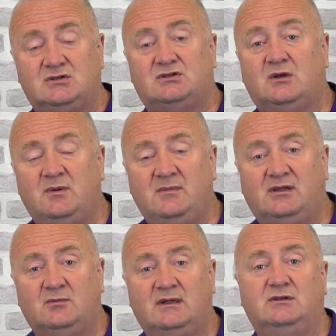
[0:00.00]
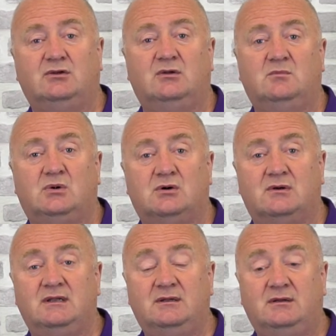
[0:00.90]
stop it becoming dull and
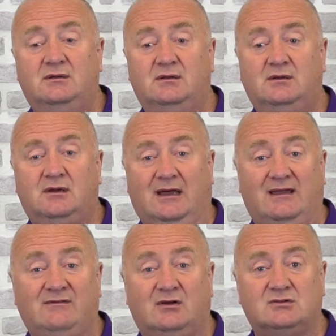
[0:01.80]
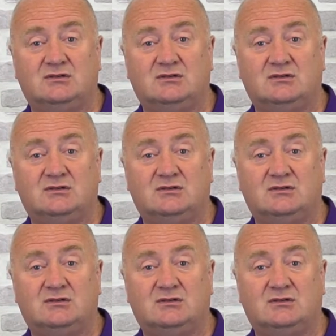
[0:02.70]
boring, I've got